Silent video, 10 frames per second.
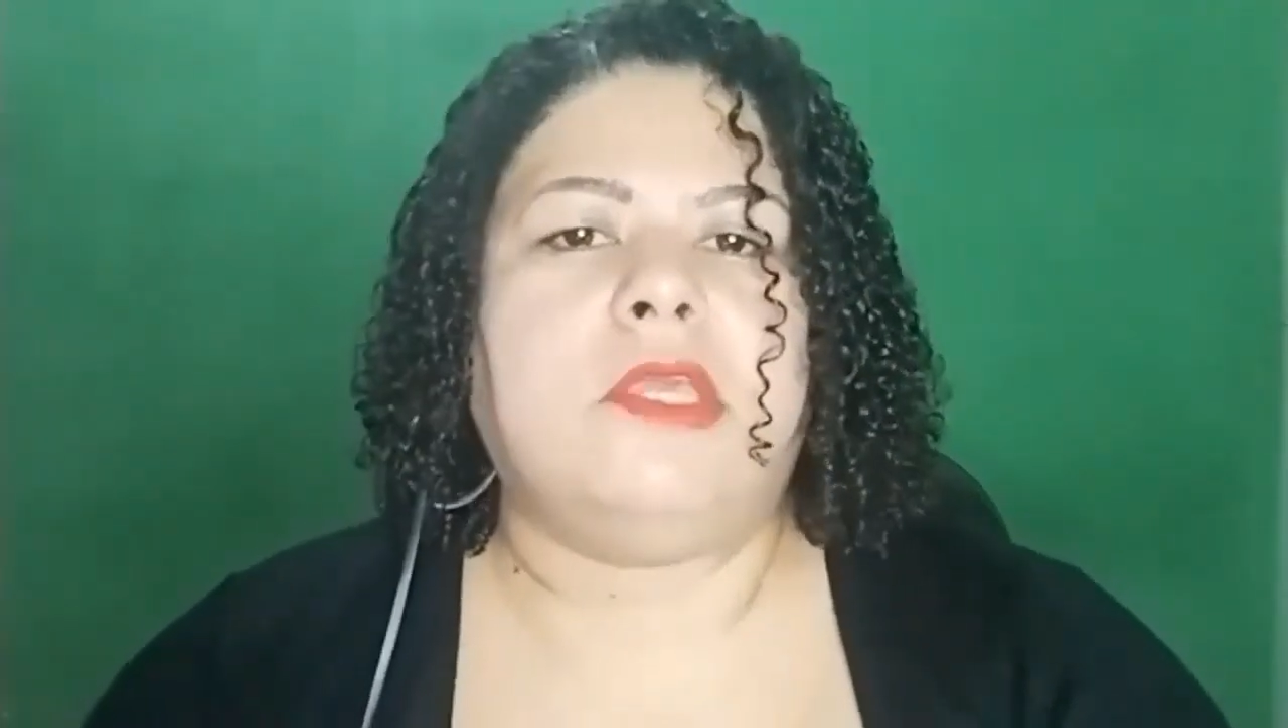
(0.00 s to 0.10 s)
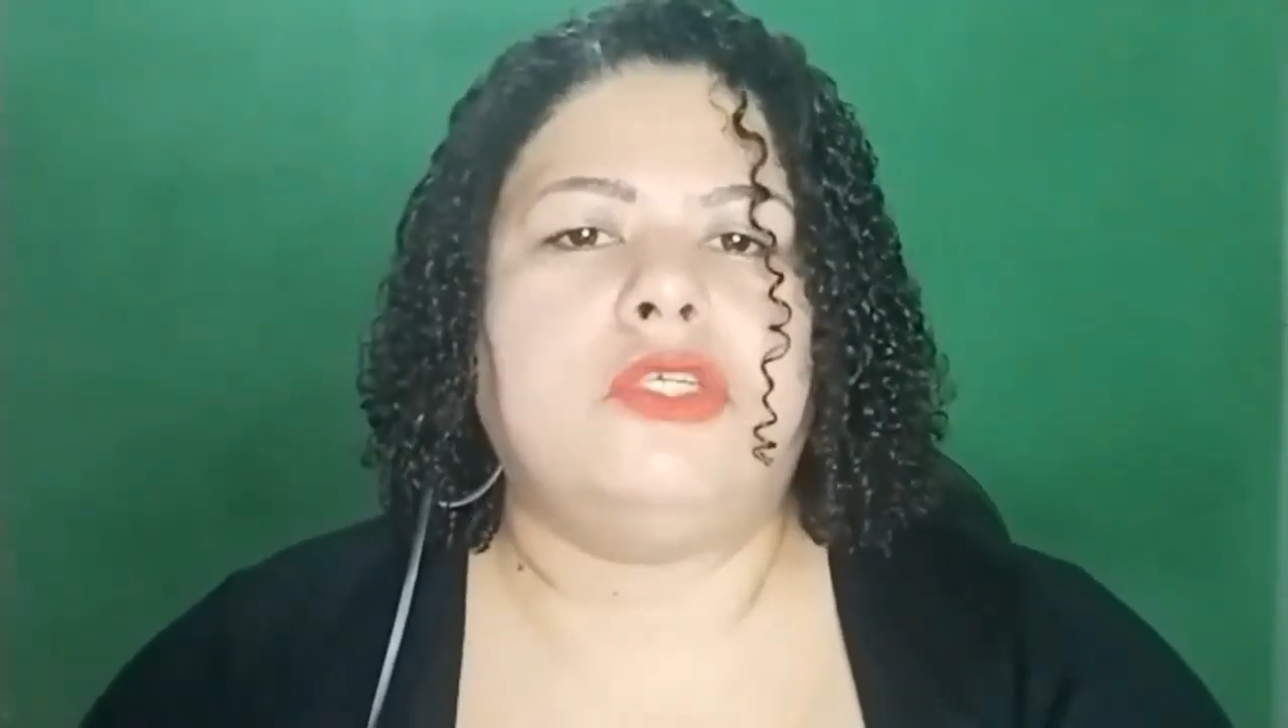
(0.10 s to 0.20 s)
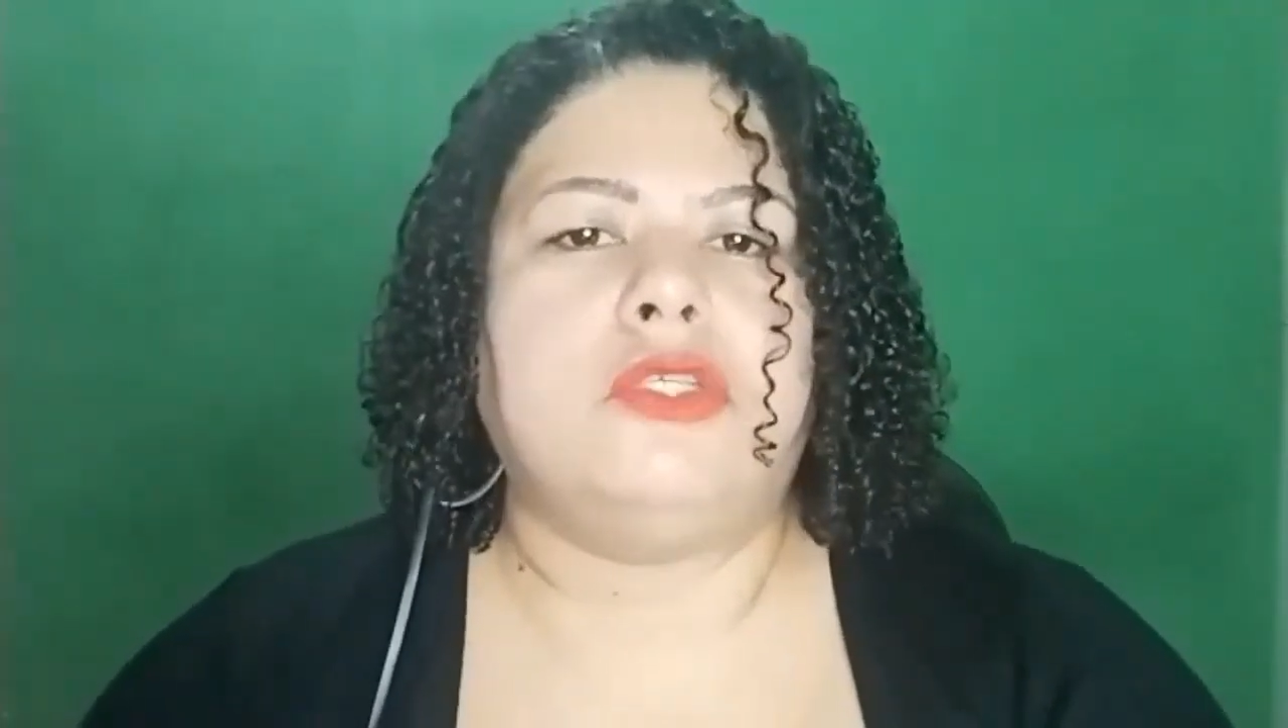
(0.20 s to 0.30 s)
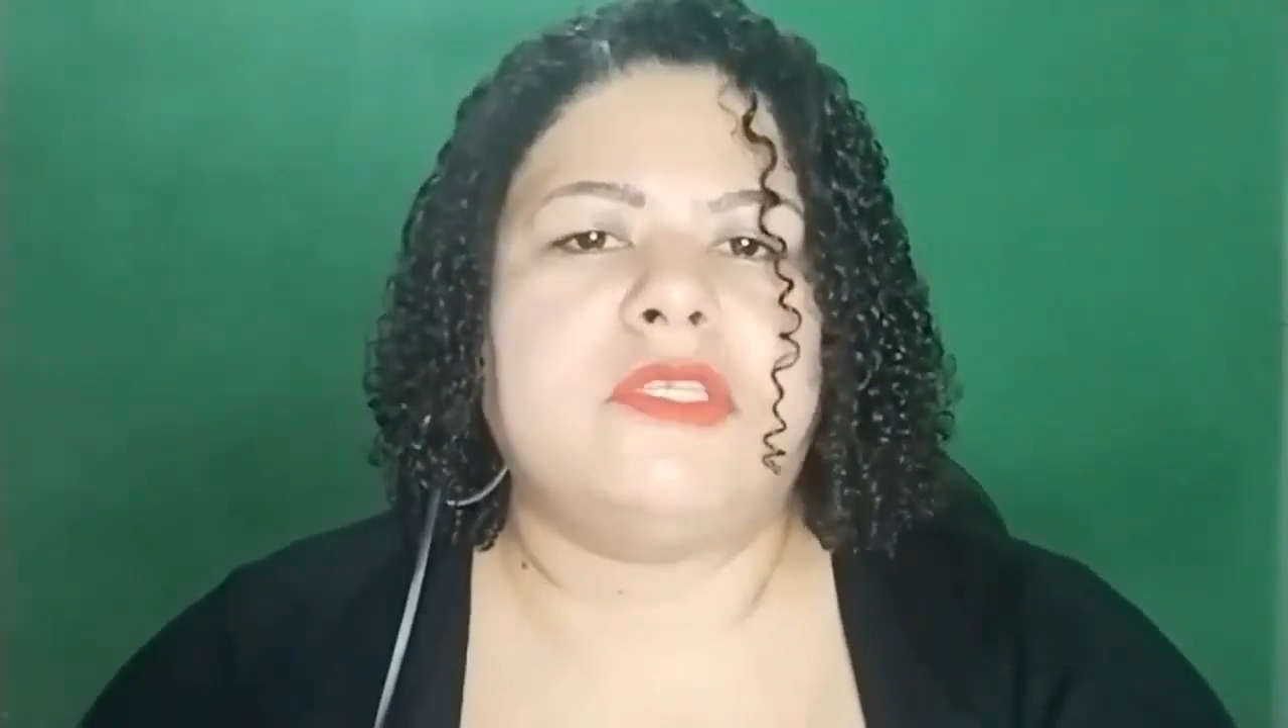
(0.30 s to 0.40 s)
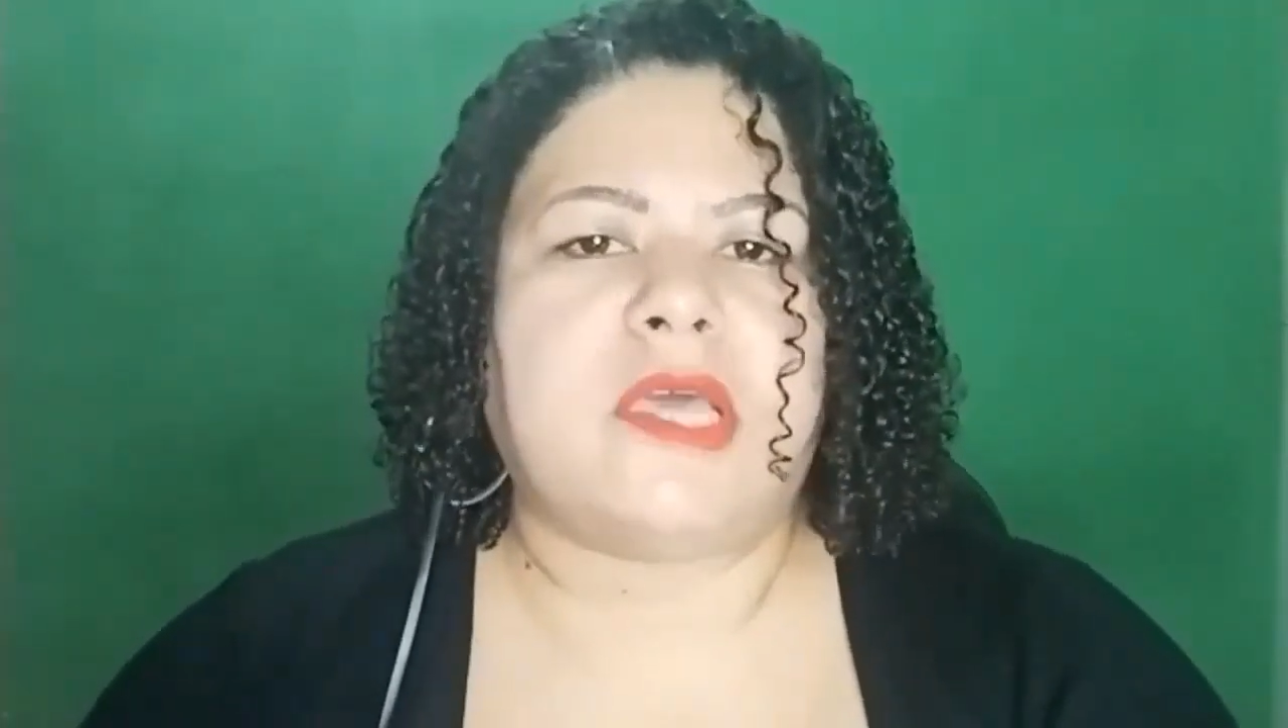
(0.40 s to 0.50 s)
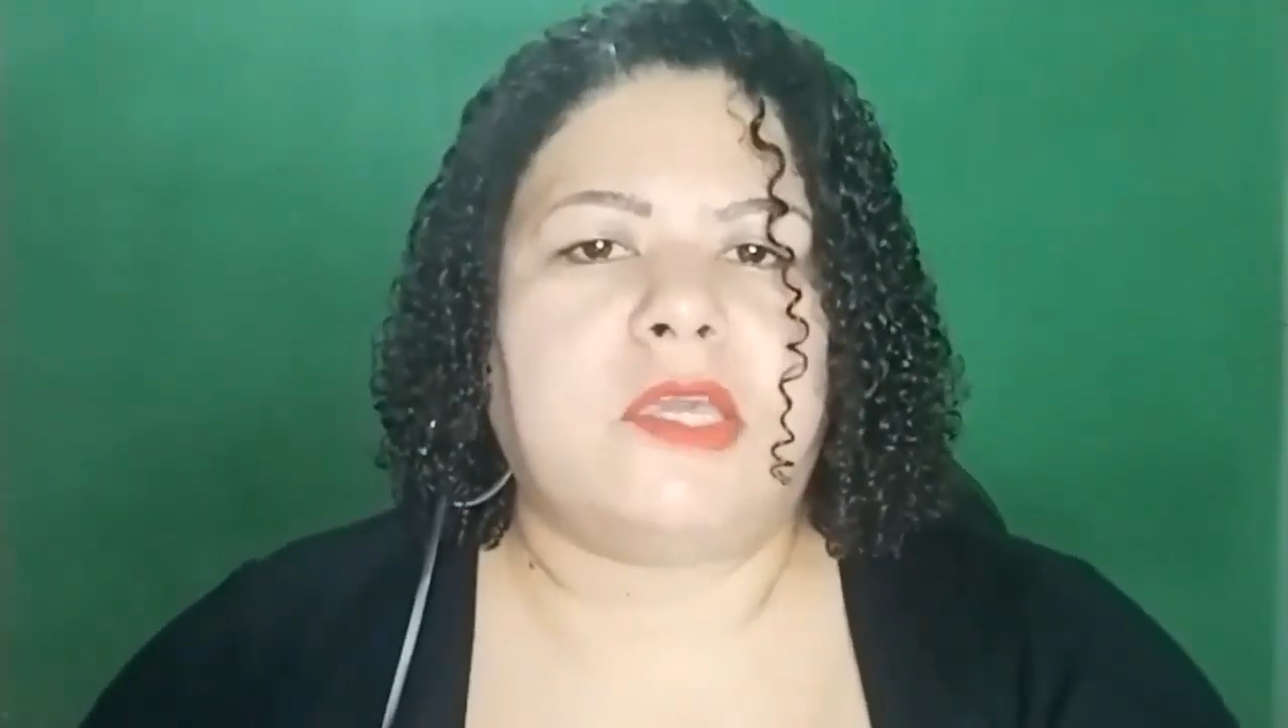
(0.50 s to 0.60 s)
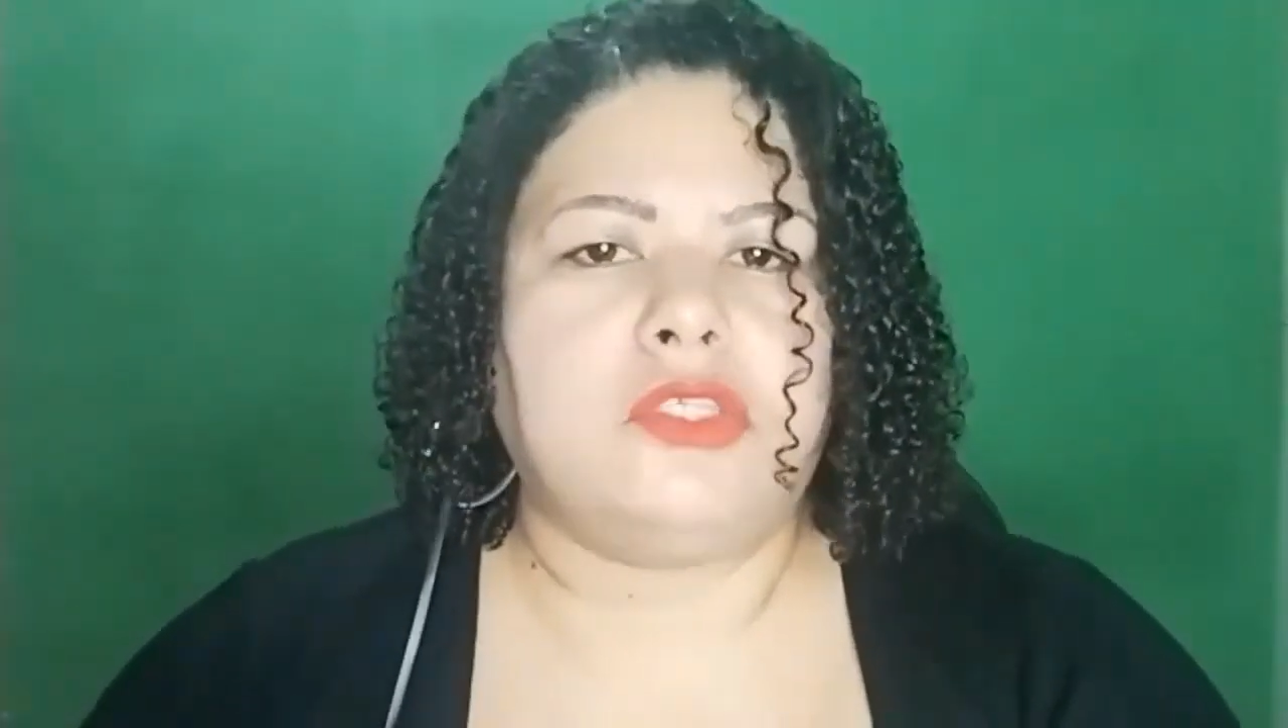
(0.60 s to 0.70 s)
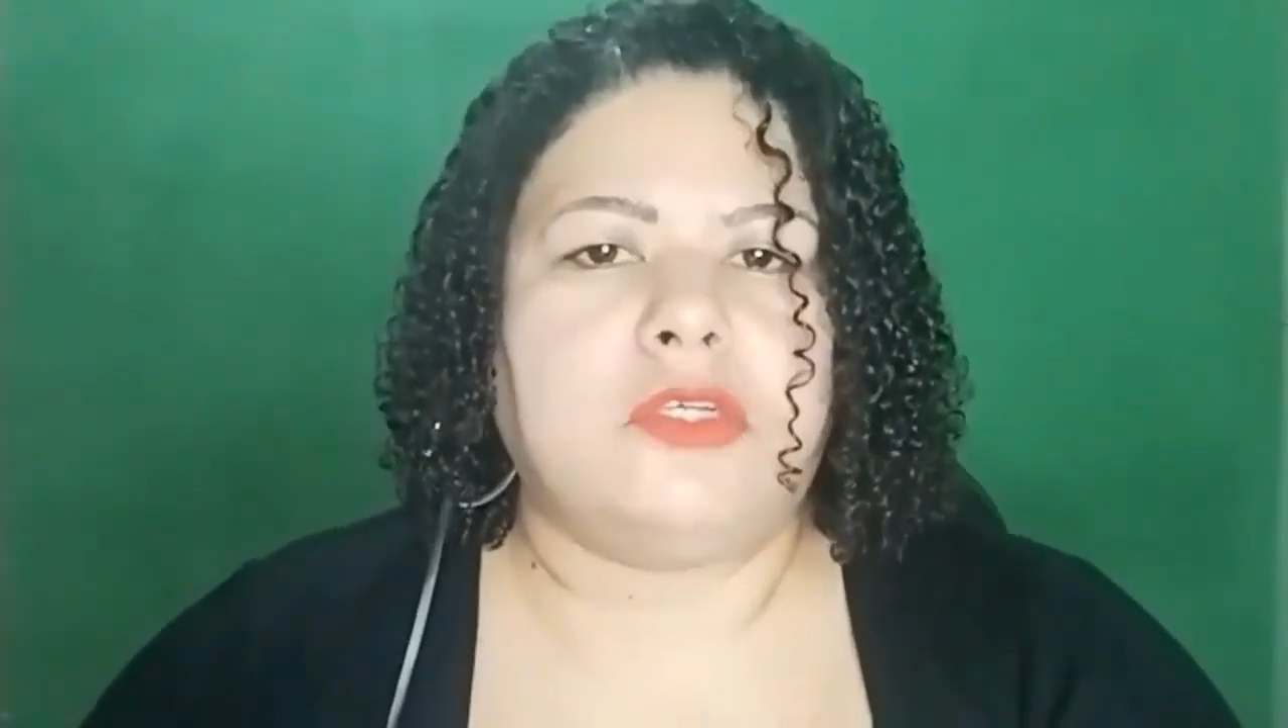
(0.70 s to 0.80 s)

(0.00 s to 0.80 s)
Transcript: to get the